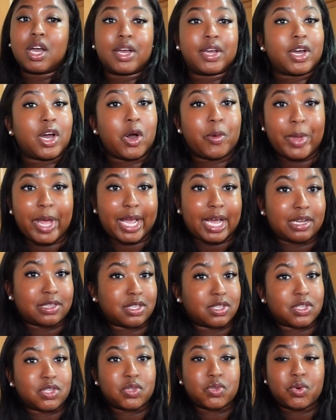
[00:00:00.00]
go back out
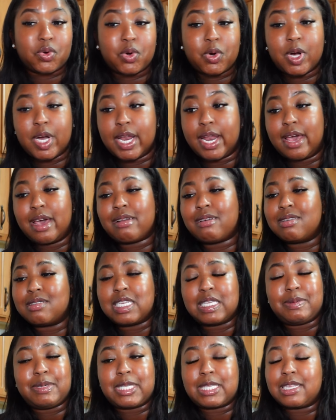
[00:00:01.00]
to the store, and I had all
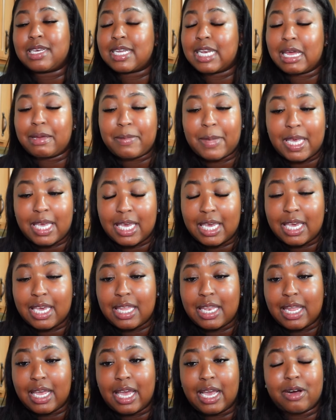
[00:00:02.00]
these meats looking at me,
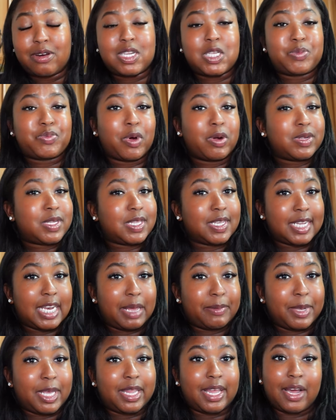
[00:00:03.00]
like all these produce looking
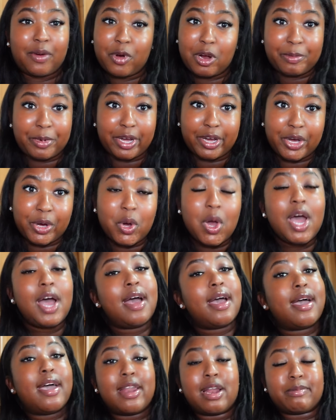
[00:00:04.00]
at me, like where am I gonna go?
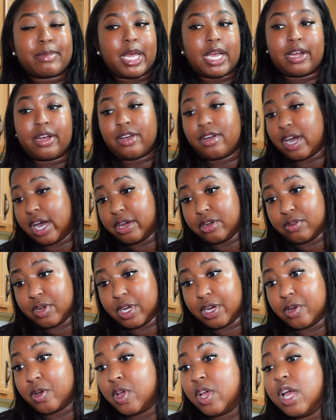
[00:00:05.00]
And I'm like, girl, I don't
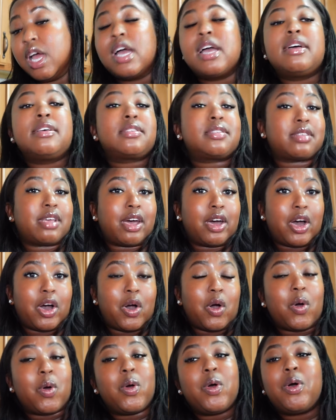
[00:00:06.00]
know.
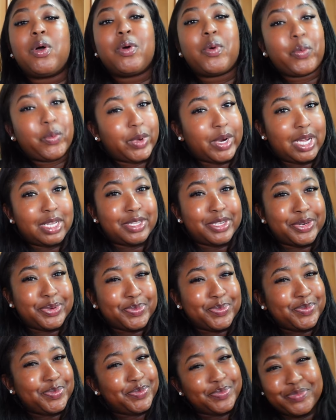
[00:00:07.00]
So what I do?
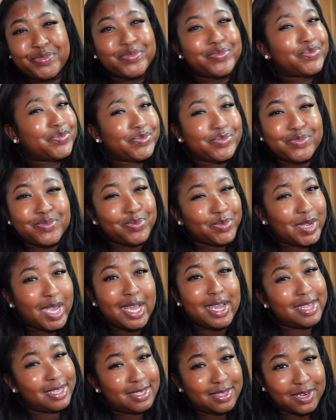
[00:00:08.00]

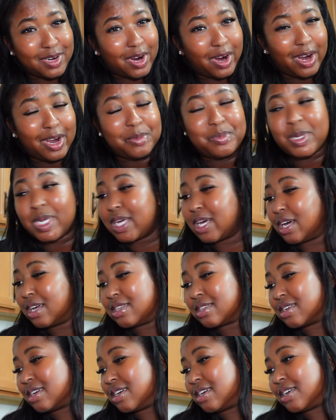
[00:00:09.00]
Instacart,
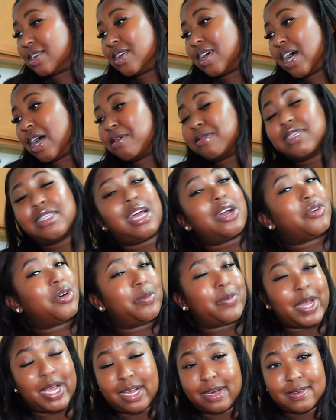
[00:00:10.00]
because girl, I was not
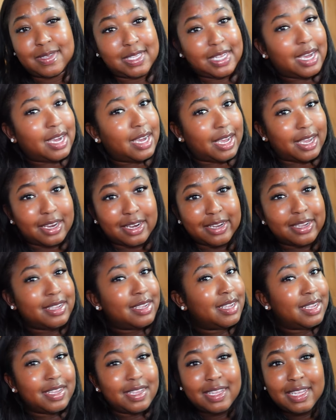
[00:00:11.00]
going back outside.
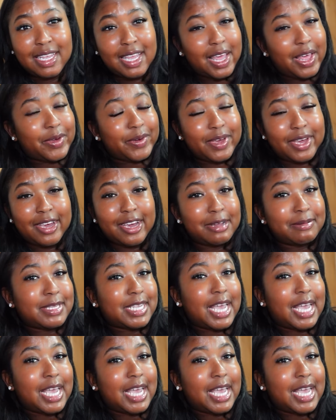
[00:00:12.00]
Okay, I'm